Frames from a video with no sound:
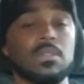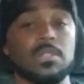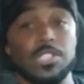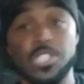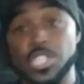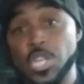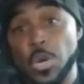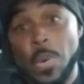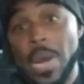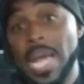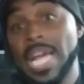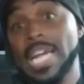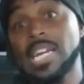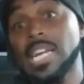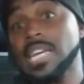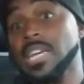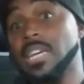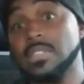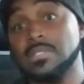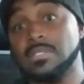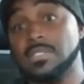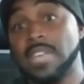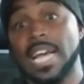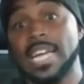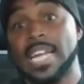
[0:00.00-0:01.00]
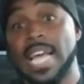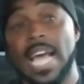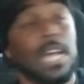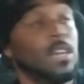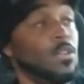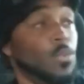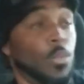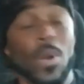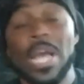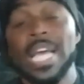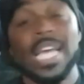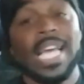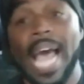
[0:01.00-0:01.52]
New England can say
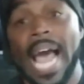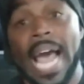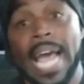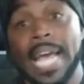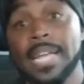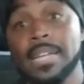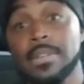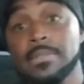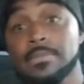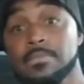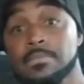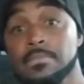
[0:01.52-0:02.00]
that. We can't.